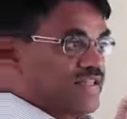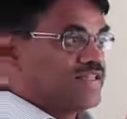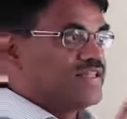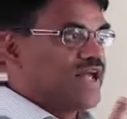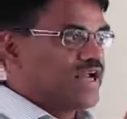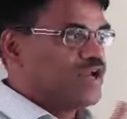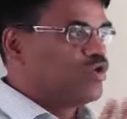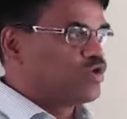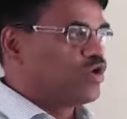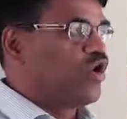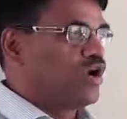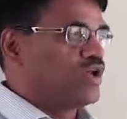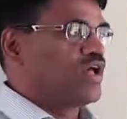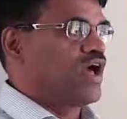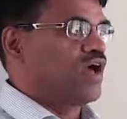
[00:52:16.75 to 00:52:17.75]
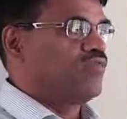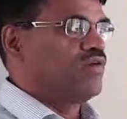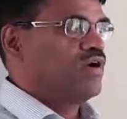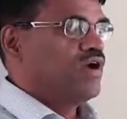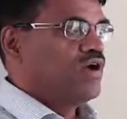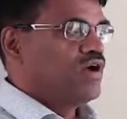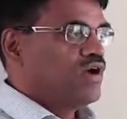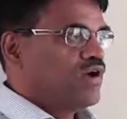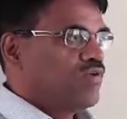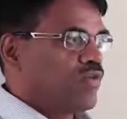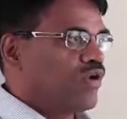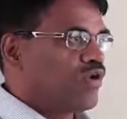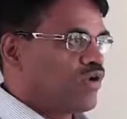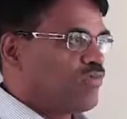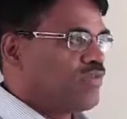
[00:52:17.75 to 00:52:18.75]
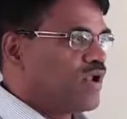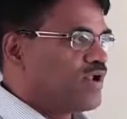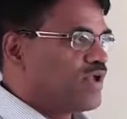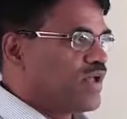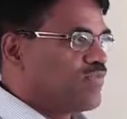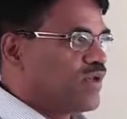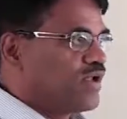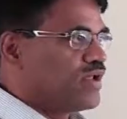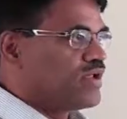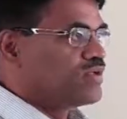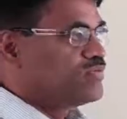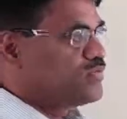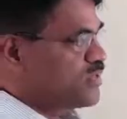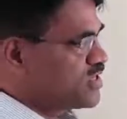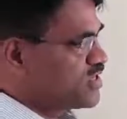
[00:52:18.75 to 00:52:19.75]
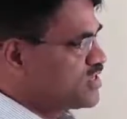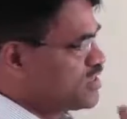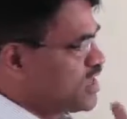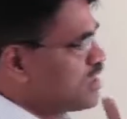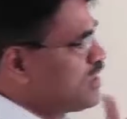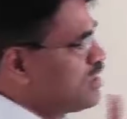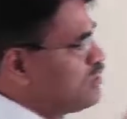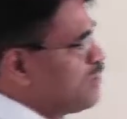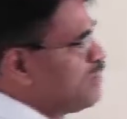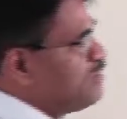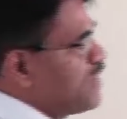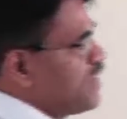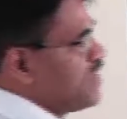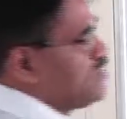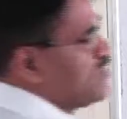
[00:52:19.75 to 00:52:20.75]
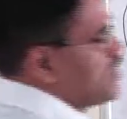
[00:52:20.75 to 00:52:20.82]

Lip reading: They do not have polynomial time algorithms, because the general belief in